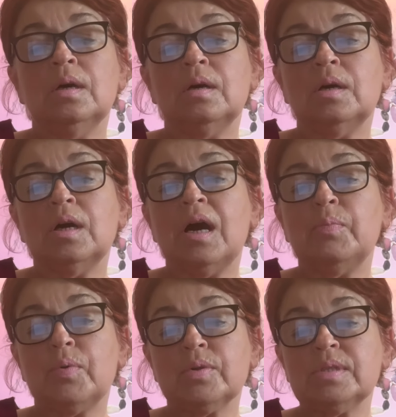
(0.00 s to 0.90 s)
uh, high
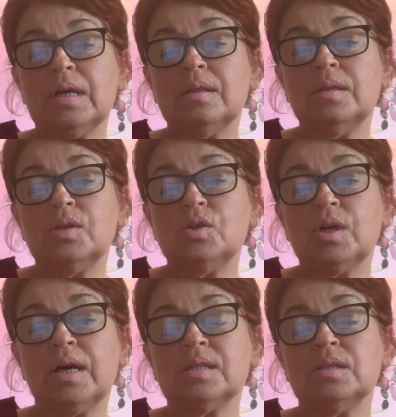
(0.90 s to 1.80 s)
percentage
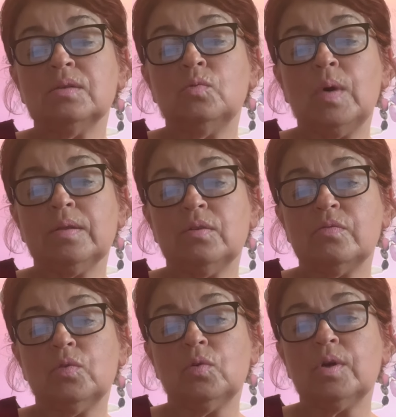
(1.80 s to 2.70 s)
has
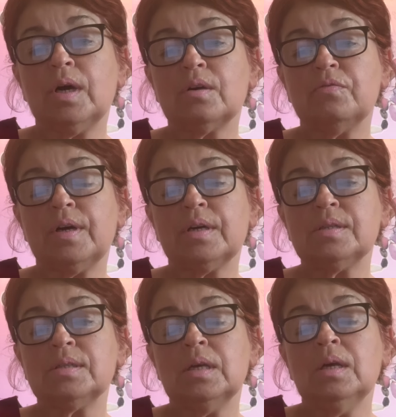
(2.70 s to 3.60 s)
wonderful
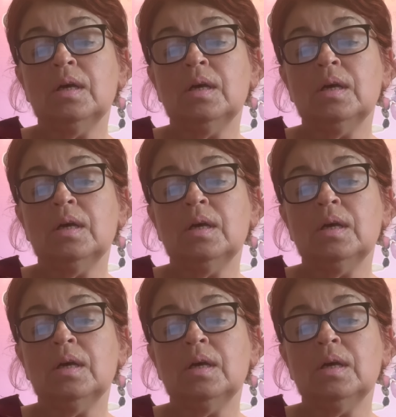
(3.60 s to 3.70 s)
Carfax,